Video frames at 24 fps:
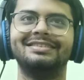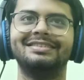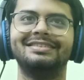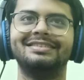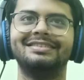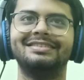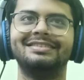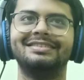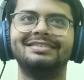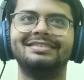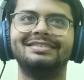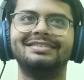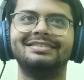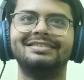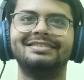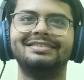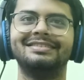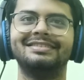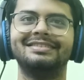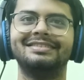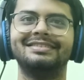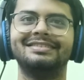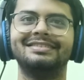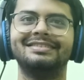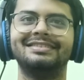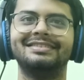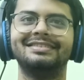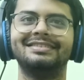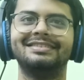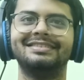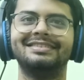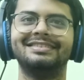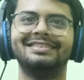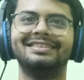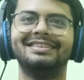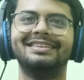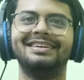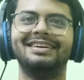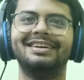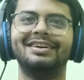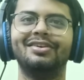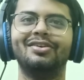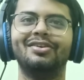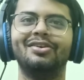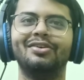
(no one is talking)